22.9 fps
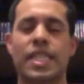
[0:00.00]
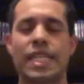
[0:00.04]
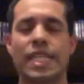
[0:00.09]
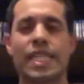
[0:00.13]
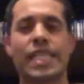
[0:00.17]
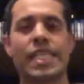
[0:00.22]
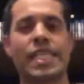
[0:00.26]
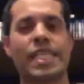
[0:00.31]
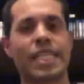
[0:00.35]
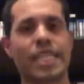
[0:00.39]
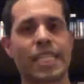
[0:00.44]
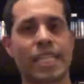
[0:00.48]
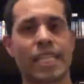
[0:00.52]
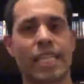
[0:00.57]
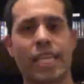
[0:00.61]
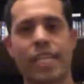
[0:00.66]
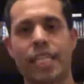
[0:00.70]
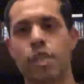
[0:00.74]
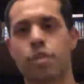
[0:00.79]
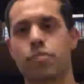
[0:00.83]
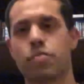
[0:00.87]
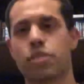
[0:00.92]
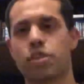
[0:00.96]
I
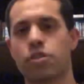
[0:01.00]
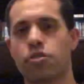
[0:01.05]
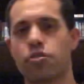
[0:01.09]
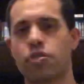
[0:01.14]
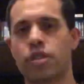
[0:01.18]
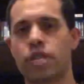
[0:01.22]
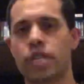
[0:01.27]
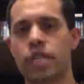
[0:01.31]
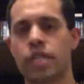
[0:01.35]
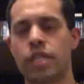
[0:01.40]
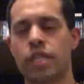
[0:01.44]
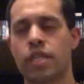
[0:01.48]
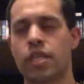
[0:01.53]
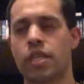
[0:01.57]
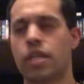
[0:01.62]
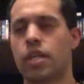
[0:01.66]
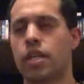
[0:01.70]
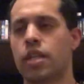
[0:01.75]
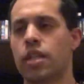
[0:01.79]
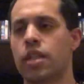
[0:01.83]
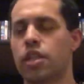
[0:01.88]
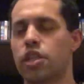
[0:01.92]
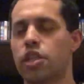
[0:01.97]
can't help but agree.
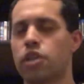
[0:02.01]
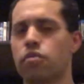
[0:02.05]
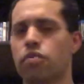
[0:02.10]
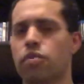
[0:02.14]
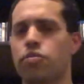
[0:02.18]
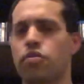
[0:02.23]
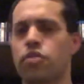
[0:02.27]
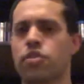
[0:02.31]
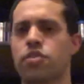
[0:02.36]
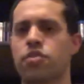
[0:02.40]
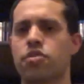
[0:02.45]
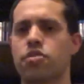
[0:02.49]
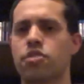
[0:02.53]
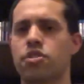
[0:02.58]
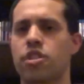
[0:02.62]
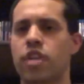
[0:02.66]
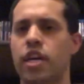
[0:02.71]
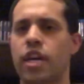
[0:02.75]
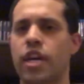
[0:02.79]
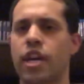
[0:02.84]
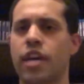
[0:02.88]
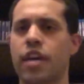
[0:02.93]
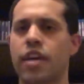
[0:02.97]
The new reports are
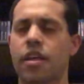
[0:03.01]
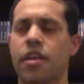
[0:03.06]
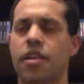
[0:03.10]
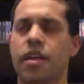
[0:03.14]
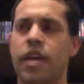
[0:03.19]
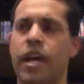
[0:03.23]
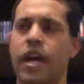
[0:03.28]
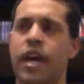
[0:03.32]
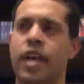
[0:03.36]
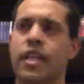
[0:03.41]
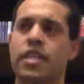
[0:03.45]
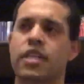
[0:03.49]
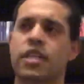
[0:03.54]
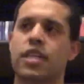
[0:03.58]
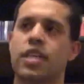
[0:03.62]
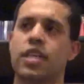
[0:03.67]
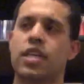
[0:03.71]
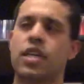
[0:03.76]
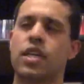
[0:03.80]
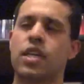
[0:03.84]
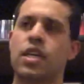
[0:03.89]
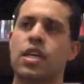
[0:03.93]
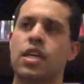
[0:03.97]
saying that
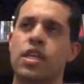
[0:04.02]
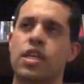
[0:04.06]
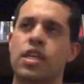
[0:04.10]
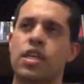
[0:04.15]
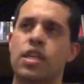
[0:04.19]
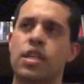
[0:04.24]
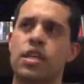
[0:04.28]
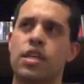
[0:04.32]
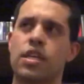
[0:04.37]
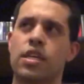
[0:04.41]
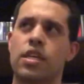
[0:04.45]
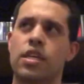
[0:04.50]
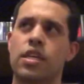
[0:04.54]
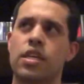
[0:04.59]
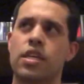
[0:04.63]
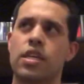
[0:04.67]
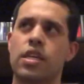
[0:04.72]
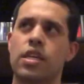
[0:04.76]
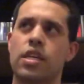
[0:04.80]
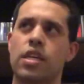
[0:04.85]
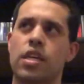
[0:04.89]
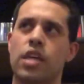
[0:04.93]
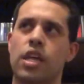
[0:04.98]

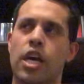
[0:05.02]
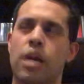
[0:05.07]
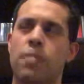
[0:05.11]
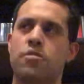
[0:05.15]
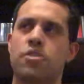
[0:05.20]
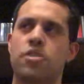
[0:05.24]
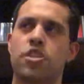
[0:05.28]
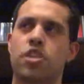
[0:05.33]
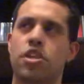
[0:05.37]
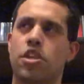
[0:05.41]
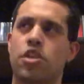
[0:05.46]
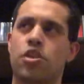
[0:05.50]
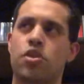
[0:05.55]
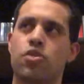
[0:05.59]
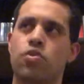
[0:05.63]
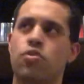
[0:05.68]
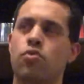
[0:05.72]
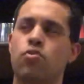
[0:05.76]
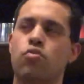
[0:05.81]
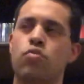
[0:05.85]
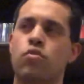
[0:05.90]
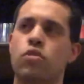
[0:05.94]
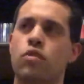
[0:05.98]
the
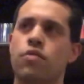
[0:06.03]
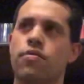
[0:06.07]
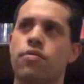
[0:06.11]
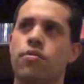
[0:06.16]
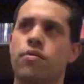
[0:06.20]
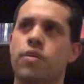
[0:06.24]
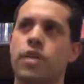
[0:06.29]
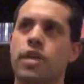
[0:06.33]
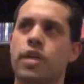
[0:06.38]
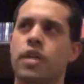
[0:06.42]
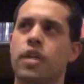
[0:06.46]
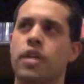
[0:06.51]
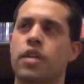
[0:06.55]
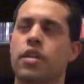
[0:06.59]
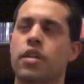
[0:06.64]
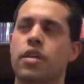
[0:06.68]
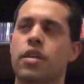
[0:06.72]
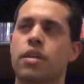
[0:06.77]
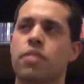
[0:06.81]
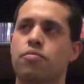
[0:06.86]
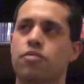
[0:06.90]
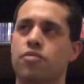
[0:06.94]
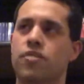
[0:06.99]
MCU Wolverine,
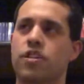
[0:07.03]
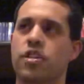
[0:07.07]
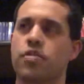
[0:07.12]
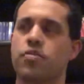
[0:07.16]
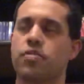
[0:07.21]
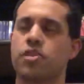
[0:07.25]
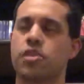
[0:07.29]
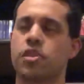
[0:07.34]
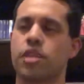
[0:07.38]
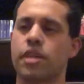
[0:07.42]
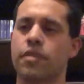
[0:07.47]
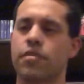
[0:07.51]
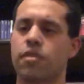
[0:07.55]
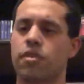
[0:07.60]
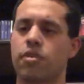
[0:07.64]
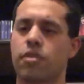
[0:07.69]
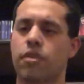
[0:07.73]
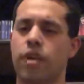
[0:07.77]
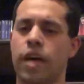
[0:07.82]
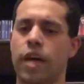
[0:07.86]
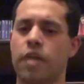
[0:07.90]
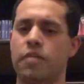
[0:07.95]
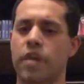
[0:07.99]
Professor Xavier,
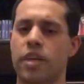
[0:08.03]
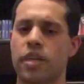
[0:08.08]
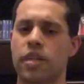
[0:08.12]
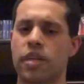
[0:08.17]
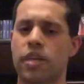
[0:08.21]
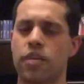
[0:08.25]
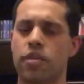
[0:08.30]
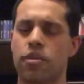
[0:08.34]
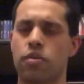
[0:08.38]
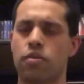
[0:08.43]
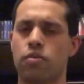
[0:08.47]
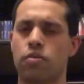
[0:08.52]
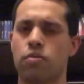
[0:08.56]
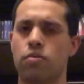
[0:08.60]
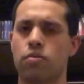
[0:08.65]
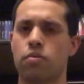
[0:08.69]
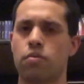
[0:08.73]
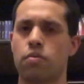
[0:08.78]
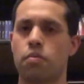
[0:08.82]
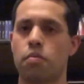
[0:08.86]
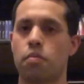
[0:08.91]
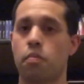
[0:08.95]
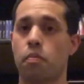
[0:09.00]
and Magneto
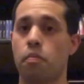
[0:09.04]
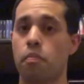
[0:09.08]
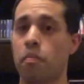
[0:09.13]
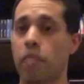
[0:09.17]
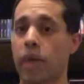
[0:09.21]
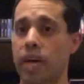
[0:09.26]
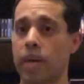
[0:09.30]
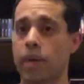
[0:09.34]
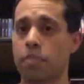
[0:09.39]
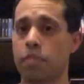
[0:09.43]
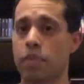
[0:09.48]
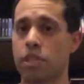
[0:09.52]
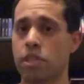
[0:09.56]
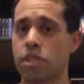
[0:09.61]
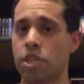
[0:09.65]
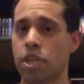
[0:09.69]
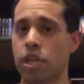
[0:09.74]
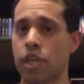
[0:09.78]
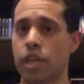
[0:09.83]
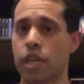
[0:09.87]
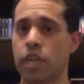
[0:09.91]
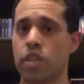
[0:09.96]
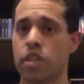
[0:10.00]
might be
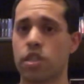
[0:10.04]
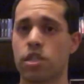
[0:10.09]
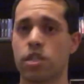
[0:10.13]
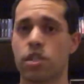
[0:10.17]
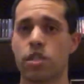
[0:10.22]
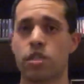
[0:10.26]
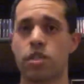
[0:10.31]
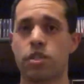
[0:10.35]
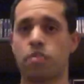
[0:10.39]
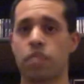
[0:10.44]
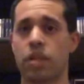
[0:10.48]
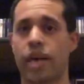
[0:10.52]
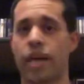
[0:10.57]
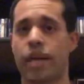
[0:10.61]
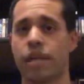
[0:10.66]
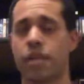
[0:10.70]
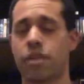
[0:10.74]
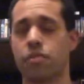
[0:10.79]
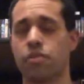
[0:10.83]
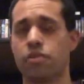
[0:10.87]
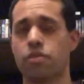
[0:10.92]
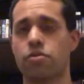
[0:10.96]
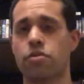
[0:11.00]
changed to black
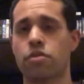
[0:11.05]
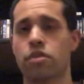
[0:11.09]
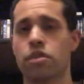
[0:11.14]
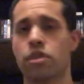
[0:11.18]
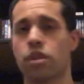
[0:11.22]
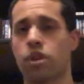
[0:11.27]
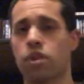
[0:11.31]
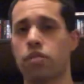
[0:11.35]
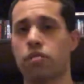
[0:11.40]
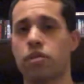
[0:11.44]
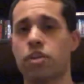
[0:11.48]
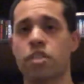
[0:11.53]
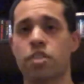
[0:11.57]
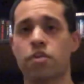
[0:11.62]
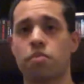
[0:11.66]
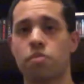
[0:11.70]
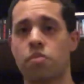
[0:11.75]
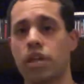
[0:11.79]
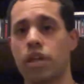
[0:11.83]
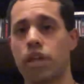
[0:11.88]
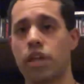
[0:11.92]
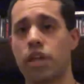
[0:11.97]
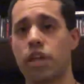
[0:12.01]
heroes. The reason
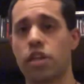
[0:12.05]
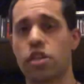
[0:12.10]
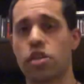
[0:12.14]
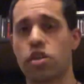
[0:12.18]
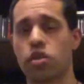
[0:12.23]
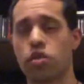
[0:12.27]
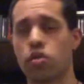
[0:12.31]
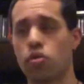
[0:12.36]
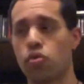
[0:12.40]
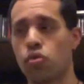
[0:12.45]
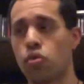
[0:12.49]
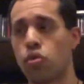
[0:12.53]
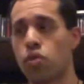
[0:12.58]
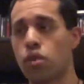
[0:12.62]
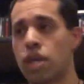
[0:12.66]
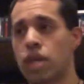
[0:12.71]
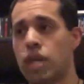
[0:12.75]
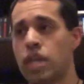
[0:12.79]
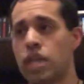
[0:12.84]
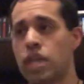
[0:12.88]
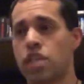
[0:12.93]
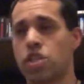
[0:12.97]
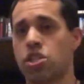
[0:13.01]
being to
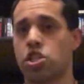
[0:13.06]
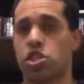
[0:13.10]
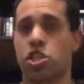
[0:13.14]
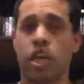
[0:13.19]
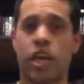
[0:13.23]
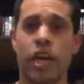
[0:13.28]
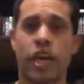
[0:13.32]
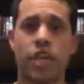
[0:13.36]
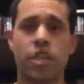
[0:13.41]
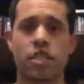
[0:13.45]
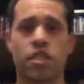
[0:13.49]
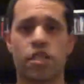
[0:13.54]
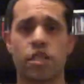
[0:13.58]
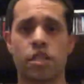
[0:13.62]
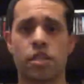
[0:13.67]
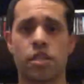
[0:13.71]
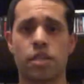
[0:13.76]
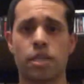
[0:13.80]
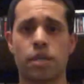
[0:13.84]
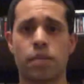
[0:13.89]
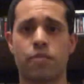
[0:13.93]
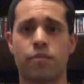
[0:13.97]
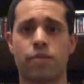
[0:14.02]
change
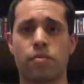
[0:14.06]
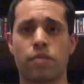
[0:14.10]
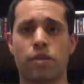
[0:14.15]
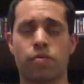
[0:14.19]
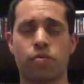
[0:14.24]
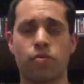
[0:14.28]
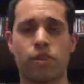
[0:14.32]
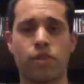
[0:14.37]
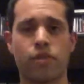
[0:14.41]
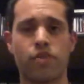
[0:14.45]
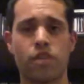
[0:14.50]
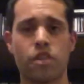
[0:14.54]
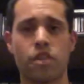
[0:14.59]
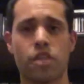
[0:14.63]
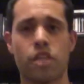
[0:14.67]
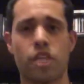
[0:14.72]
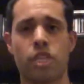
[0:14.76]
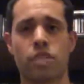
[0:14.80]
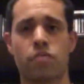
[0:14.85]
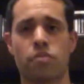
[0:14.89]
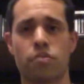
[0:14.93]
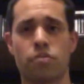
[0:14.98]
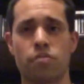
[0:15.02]
things up from the previous
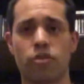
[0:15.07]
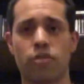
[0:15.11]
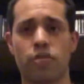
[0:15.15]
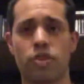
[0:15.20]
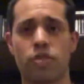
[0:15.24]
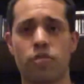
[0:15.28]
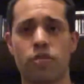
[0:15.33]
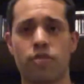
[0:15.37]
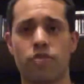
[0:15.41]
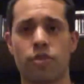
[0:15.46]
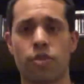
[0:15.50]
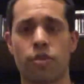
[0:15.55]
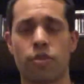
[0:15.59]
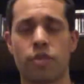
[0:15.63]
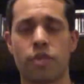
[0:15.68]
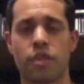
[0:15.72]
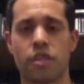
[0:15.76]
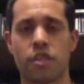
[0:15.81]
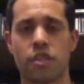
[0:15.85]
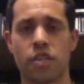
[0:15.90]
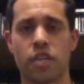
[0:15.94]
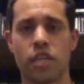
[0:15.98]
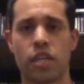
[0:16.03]
X-Men movies we've already
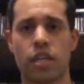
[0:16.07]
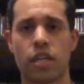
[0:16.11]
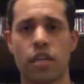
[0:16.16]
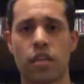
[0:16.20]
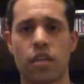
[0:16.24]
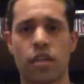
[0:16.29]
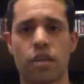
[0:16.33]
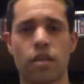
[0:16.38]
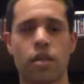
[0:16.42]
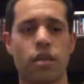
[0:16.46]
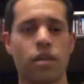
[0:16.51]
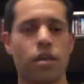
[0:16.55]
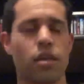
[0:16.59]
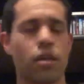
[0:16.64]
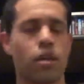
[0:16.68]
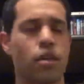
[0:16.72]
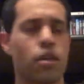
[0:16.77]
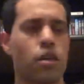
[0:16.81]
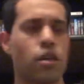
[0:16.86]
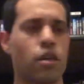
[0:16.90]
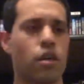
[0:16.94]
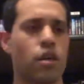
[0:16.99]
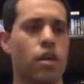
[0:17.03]
seen.
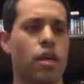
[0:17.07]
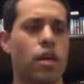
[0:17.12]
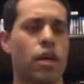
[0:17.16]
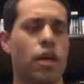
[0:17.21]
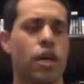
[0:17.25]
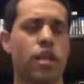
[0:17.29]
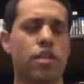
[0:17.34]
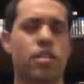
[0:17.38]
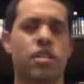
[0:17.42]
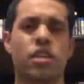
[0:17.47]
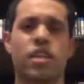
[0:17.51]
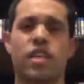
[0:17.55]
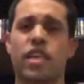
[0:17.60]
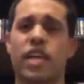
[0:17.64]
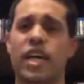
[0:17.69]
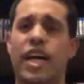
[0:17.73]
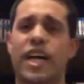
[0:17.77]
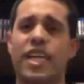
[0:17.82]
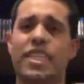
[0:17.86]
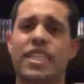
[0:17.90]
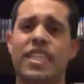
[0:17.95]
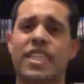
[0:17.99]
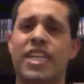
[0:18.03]
I'll tell you,
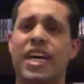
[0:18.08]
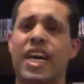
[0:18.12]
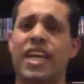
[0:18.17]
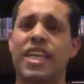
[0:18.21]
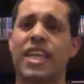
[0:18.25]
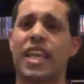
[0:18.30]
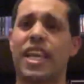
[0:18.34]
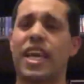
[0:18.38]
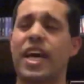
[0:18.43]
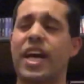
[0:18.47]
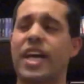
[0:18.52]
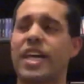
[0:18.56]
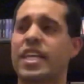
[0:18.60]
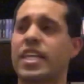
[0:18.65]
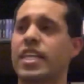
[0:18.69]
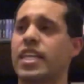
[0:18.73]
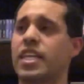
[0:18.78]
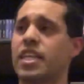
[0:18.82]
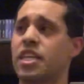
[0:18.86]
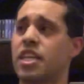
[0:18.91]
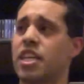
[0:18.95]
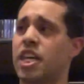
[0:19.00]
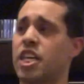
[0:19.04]
I did not like
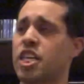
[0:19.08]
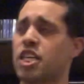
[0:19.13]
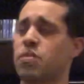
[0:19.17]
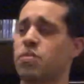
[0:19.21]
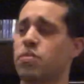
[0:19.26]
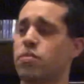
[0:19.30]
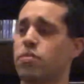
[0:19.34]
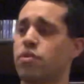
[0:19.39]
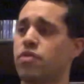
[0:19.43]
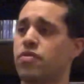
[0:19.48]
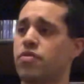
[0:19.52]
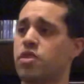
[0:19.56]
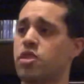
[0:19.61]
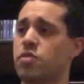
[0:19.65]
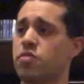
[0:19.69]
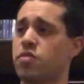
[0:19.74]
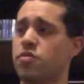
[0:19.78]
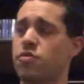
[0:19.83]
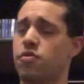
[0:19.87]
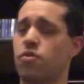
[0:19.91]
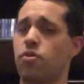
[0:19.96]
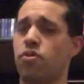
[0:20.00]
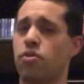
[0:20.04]
the X-Men movies
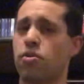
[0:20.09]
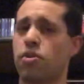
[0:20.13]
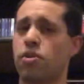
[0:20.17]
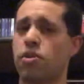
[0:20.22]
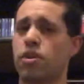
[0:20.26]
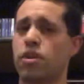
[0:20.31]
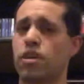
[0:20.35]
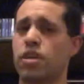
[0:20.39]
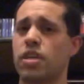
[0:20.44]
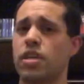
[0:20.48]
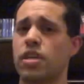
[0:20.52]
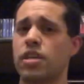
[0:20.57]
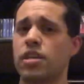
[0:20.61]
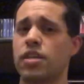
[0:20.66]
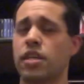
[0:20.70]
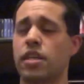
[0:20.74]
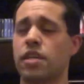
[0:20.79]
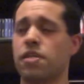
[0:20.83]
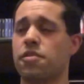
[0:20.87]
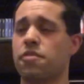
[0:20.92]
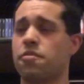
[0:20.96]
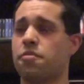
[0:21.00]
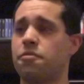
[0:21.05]
before. They
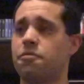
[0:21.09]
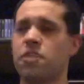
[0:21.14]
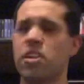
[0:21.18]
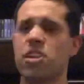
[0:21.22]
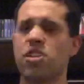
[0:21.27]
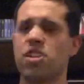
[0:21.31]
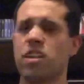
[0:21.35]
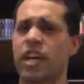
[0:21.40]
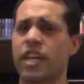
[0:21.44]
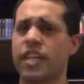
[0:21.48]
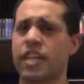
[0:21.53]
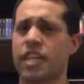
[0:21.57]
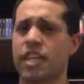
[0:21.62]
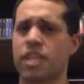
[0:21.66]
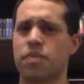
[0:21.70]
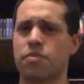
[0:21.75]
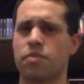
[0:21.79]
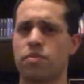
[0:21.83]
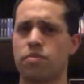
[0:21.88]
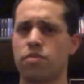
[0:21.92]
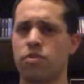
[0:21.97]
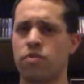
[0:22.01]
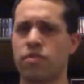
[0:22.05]
didn't feel like
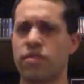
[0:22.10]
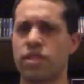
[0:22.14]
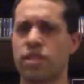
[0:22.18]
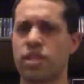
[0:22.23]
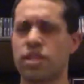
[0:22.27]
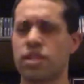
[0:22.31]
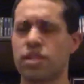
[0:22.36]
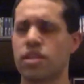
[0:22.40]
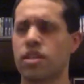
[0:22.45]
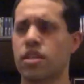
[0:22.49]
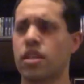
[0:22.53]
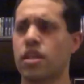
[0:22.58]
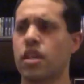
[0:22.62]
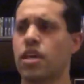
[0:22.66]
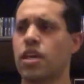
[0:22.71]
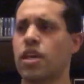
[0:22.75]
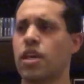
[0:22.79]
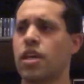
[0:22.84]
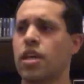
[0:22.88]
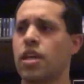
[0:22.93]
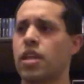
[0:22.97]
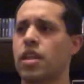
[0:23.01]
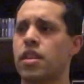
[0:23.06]
X-Men movies.
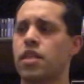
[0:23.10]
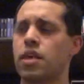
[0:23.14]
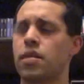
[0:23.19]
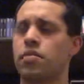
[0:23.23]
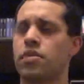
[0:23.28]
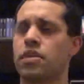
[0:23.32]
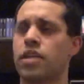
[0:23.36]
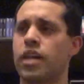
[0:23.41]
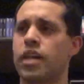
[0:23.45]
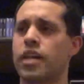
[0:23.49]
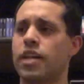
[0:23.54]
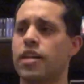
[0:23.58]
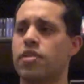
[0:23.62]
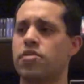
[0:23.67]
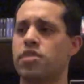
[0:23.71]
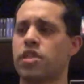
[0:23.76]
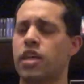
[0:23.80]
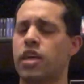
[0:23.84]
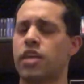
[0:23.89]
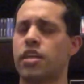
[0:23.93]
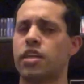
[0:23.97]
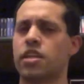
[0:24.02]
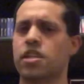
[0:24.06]
They were not
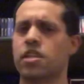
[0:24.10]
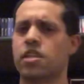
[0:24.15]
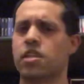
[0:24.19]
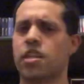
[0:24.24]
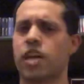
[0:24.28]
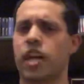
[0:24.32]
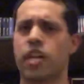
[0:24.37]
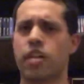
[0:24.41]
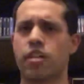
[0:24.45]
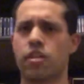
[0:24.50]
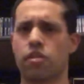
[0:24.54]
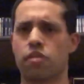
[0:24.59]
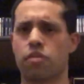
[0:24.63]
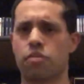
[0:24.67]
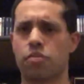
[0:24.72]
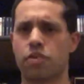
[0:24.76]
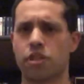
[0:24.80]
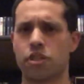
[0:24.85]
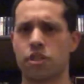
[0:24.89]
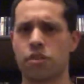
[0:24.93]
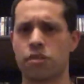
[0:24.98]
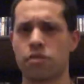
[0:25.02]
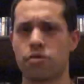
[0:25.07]
entertaining as standalone
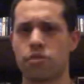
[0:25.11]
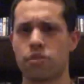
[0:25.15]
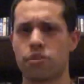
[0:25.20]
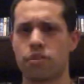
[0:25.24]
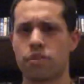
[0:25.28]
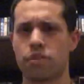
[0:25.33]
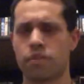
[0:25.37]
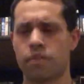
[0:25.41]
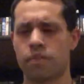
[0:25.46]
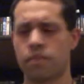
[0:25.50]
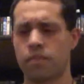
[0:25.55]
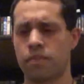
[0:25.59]
pictures.